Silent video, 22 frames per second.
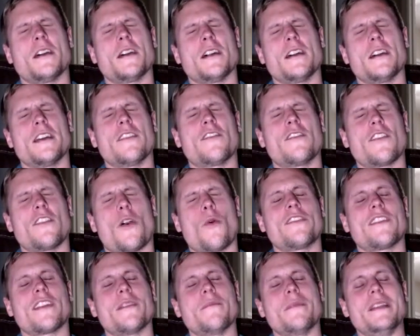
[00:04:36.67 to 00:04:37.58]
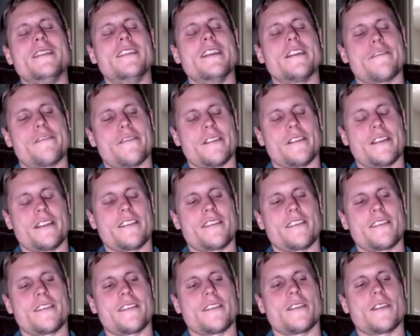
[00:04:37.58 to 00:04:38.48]
is always going to be
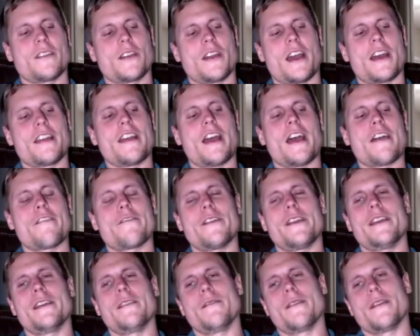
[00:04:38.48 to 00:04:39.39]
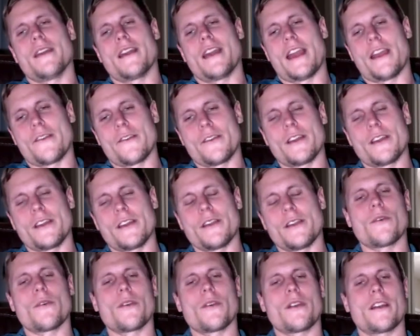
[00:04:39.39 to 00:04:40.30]
different. At every
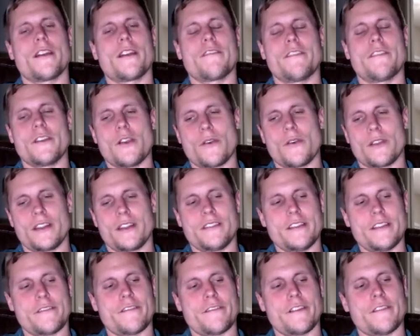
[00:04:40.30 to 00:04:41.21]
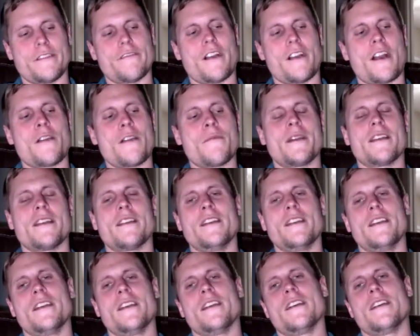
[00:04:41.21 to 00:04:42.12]
area, if you go in a different environment,
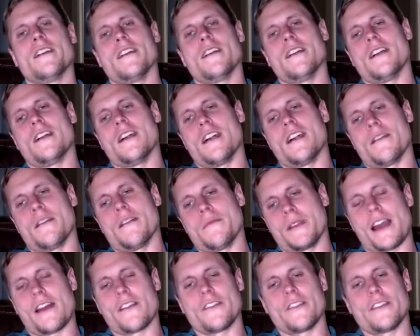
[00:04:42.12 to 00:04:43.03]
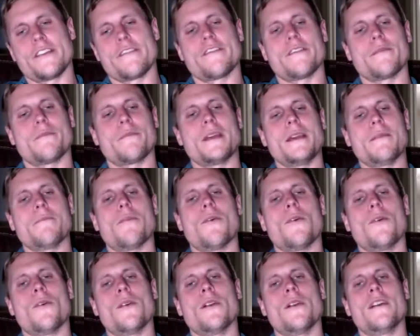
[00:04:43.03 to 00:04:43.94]
encounter different
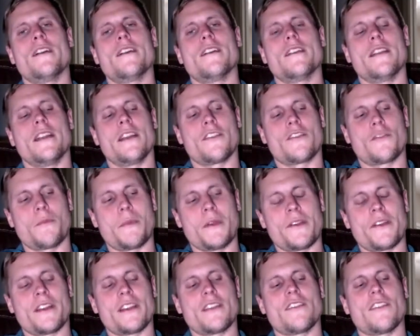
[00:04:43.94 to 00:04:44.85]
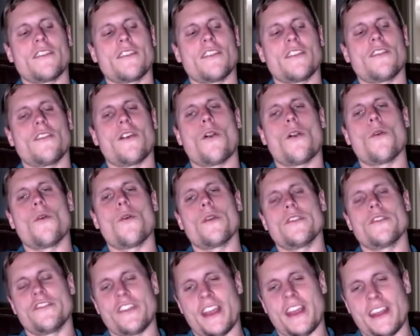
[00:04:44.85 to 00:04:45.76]
people, the experience is always
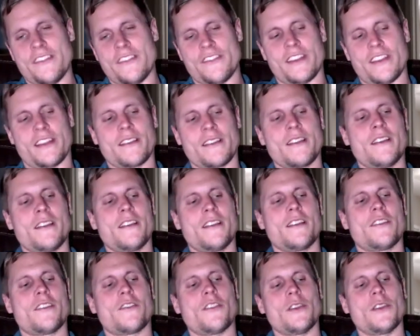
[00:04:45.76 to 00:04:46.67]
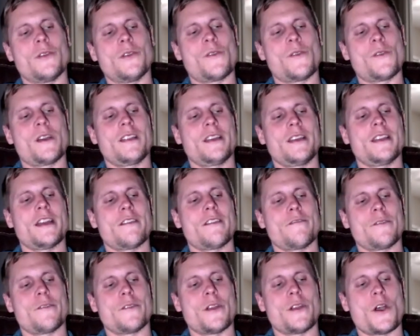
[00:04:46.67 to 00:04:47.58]
changing. So you really
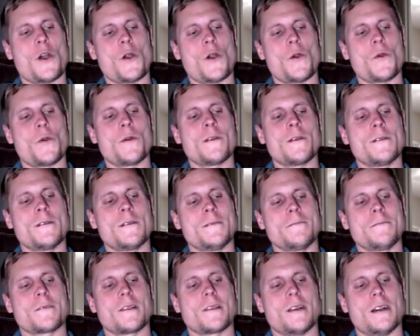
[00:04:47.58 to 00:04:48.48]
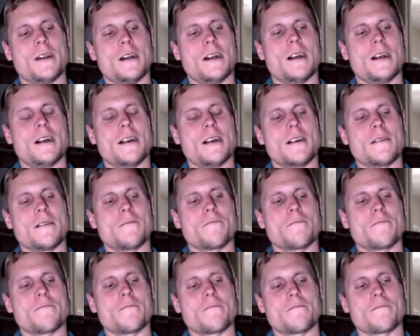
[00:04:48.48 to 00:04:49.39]
never know.
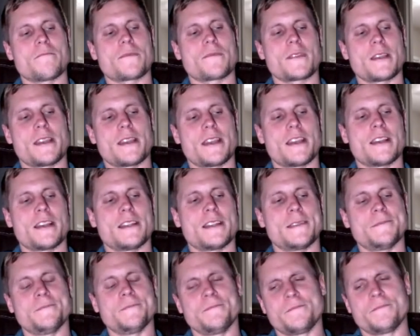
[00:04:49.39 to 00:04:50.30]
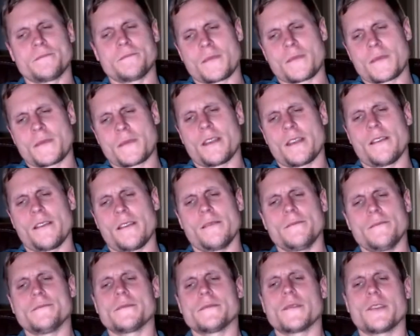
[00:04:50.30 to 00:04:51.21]
And,
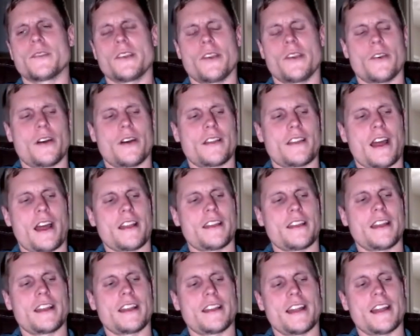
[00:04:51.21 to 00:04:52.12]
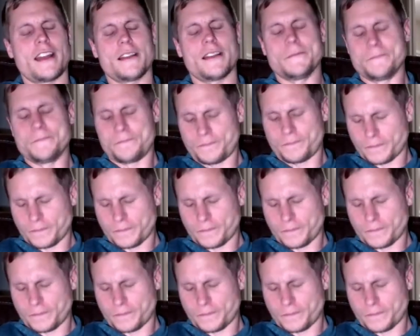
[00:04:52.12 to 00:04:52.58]
I think that